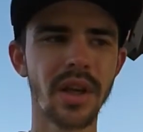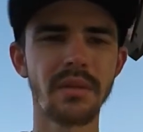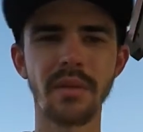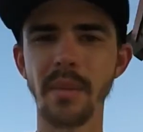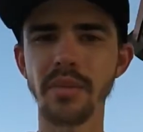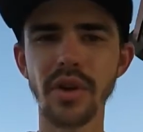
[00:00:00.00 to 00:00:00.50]

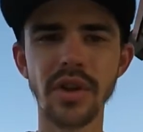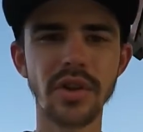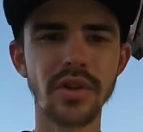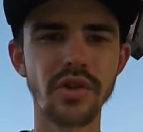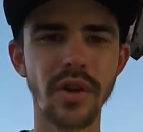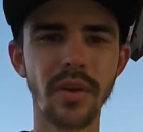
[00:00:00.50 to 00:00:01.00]
I'm pretty
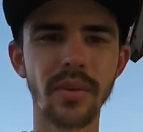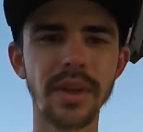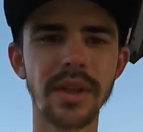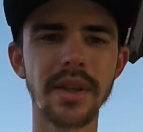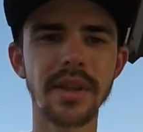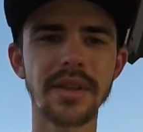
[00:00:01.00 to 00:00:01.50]
sure trout will
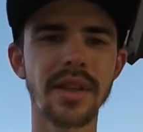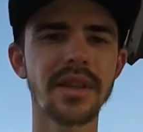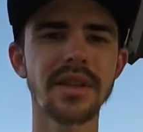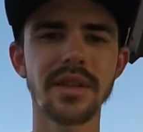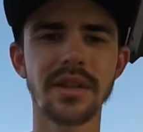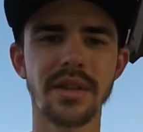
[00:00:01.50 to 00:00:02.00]
eat these.
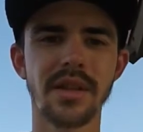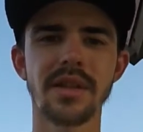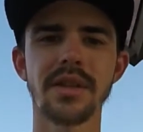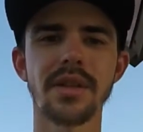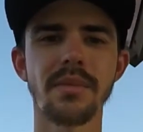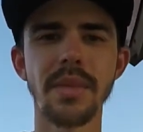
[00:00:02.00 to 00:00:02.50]
This is
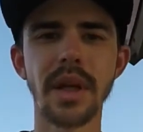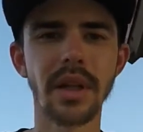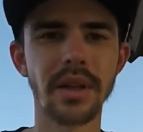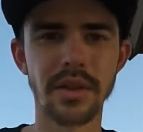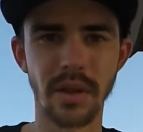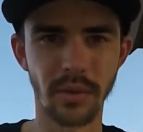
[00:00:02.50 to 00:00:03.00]
the middle
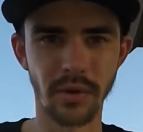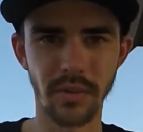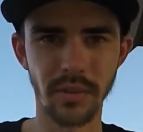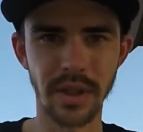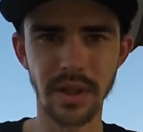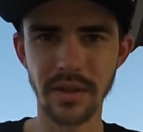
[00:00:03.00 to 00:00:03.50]
of summer for
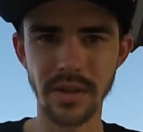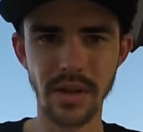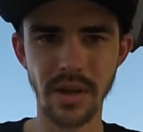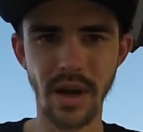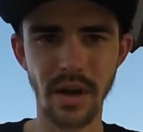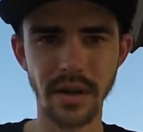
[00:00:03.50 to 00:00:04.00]
me. This is the
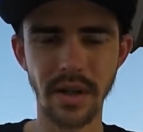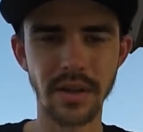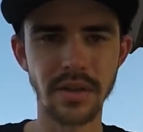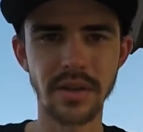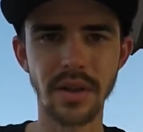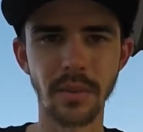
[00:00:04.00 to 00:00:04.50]
dog days
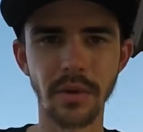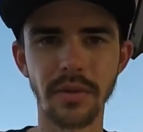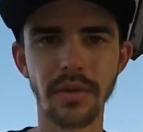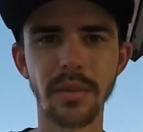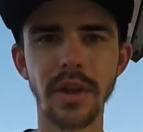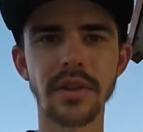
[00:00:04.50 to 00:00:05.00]
of summer
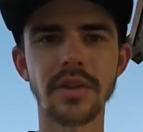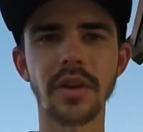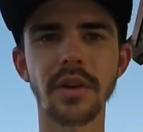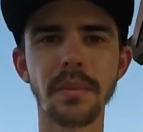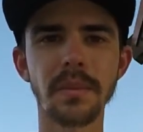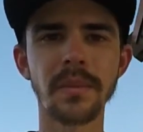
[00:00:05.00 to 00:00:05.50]
for me.
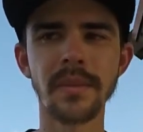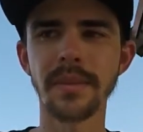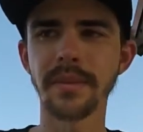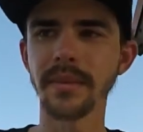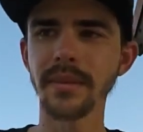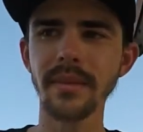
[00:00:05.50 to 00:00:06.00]
So
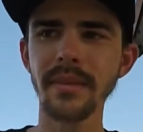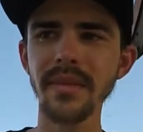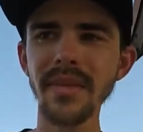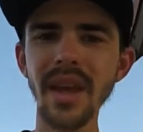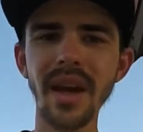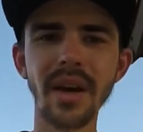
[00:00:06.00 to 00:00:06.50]

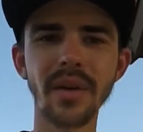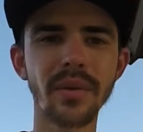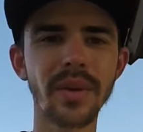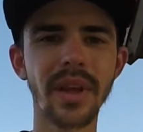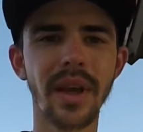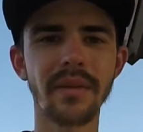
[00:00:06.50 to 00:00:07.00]
I don't
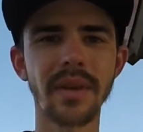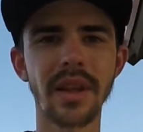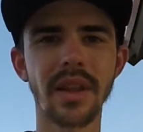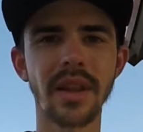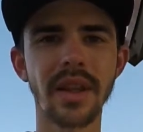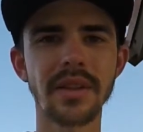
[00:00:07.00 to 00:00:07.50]
really have
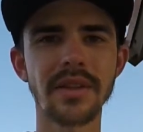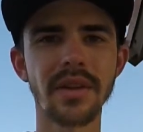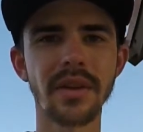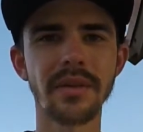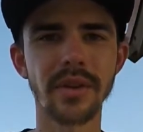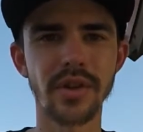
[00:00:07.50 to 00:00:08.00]
anything that's
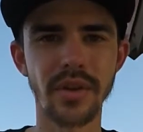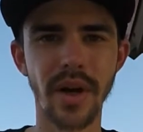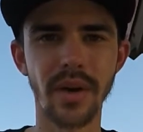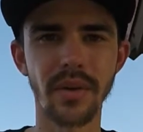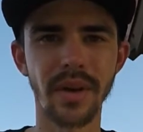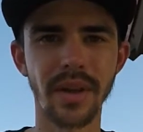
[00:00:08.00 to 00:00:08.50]
good for
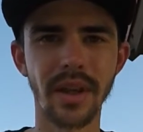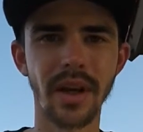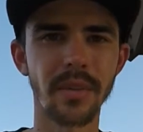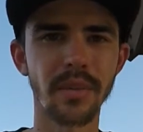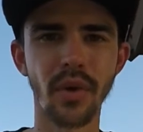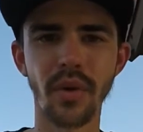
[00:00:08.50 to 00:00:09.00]
trout, and then
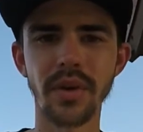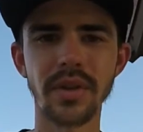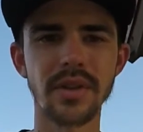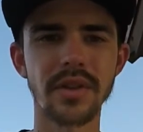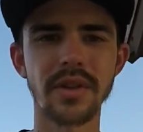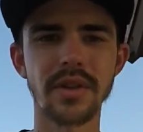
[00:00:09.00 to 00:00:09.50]
up north
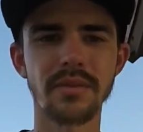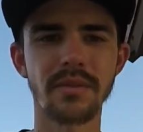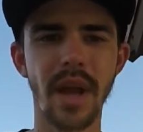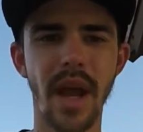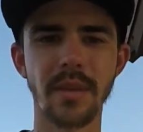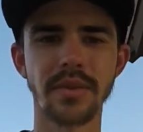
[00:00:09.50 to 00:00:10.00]
is just
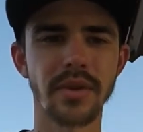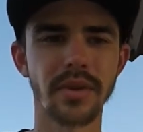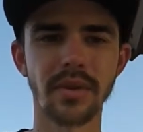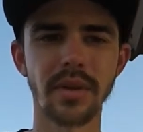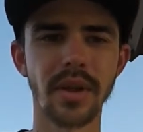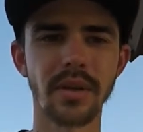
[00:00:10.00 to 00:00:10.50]

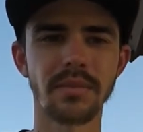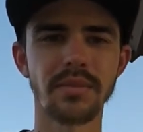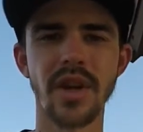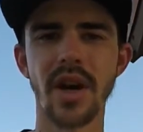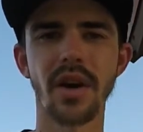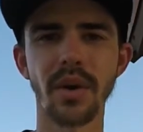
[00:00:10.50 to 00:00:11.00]
absolutely
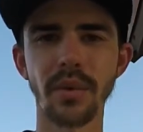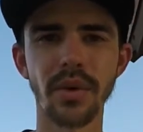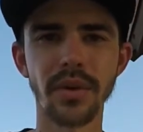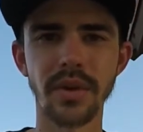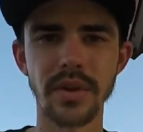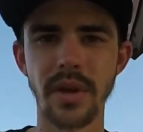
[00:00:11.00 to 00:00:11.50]

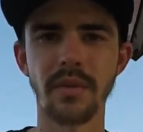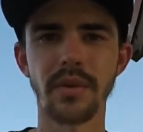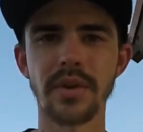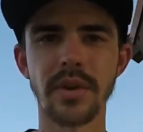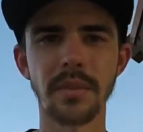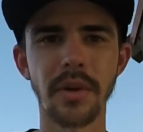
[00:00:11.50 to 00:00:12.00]
terrible because
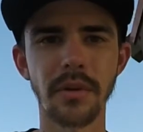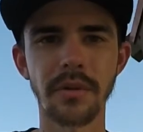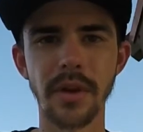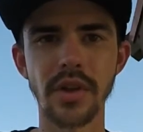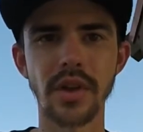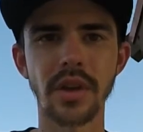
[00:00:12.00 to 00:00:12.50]
everyone's up there
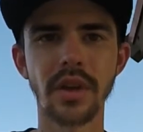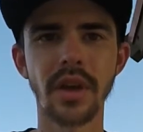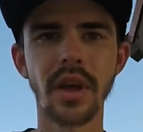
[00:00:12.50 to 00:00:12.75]
fishing.